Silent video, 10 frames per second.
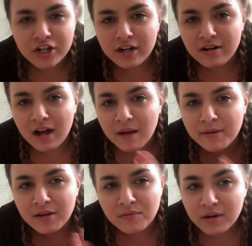Share,
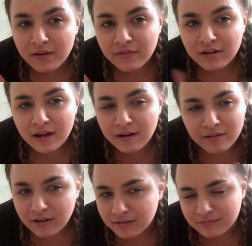comment, whatever. I
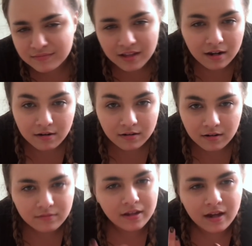don't know.
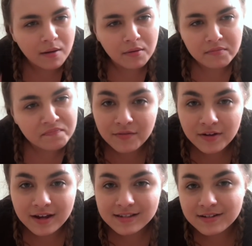Like, I love
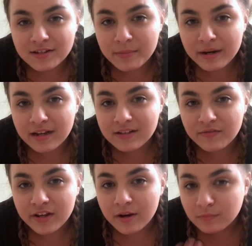you guys, and I'll see you in my next
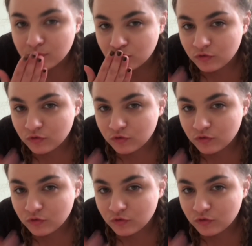video.